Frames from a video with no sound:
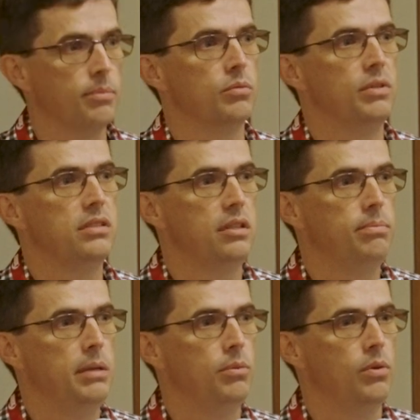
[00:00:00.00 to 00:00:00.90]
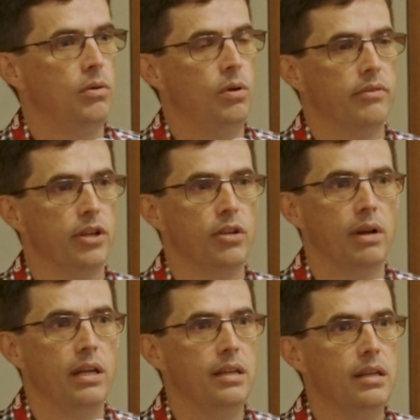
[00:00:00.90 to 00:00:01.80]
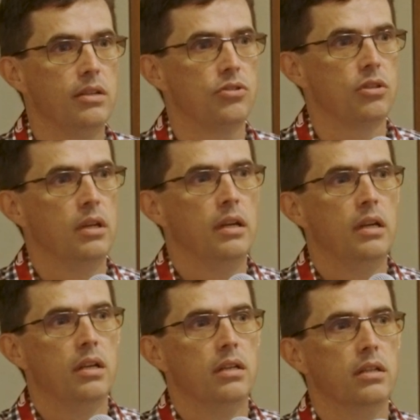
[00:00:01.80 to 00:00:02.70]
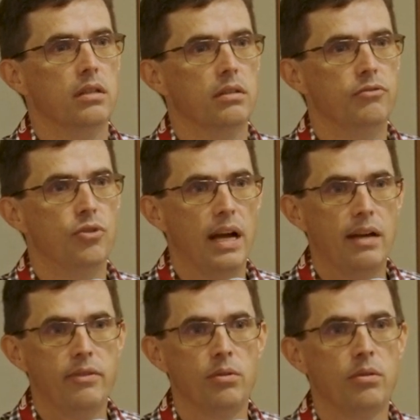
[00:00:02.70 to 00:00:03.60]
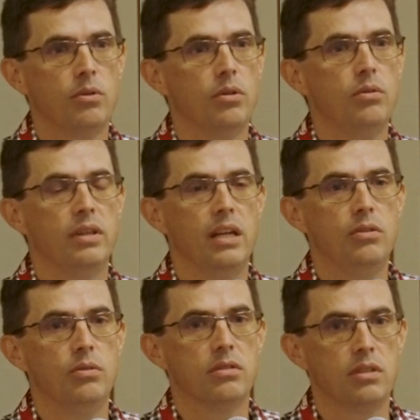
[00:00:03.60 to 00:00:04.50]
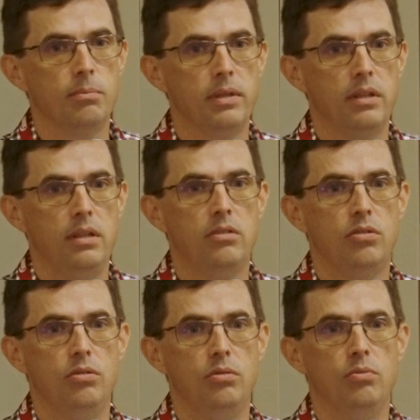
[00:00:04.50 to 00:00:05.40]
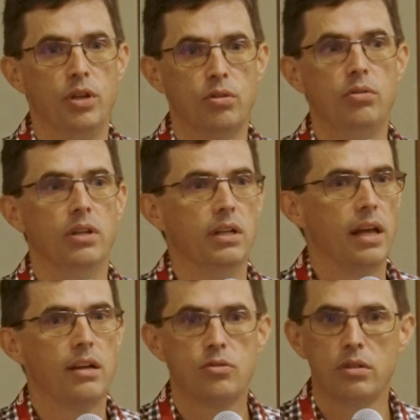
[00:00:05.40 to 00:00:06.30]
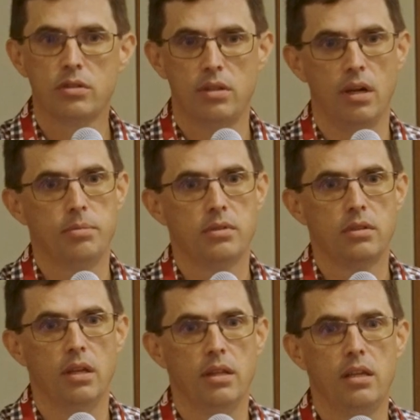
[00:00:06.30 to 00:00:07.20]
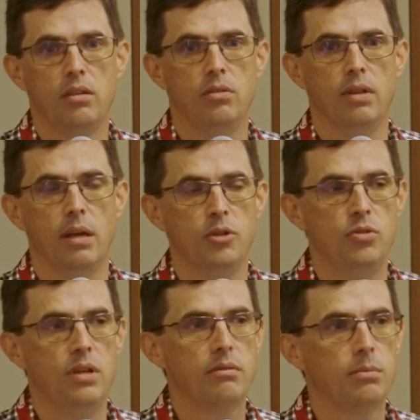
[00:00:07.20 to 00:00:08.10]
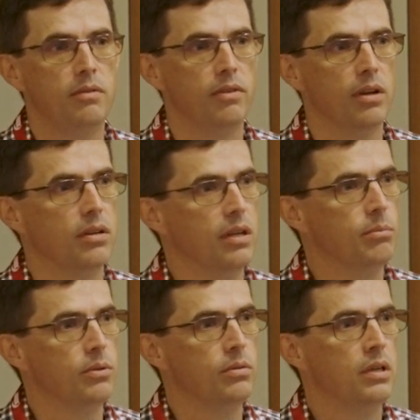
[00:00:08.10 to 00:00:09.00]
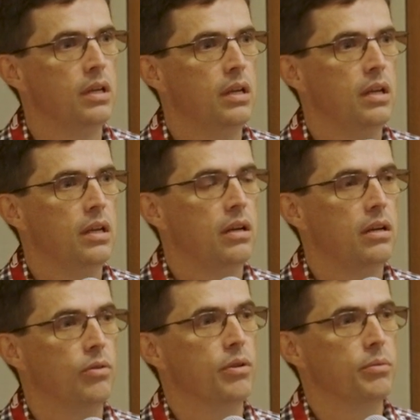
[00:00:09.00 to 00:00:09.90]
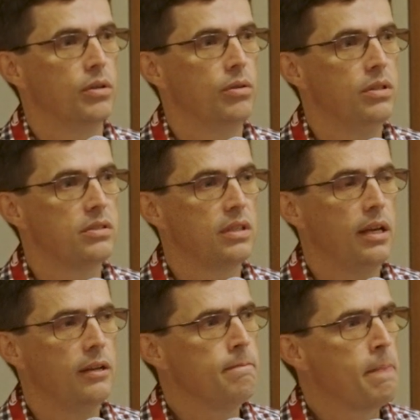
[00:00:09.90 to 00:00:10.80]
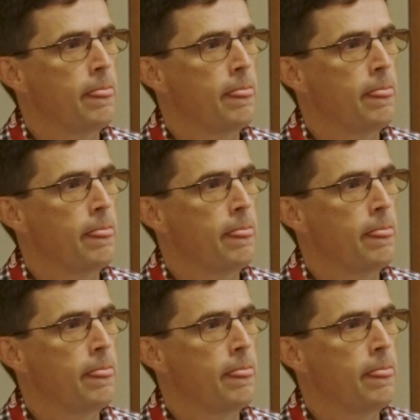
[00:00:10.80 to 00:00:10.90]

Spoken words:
So we see people who have a great niche of driving on the road, and they do it simply to recruit in and out of truck stops, and they can do that. But you have to be very nimble on the recruiting side.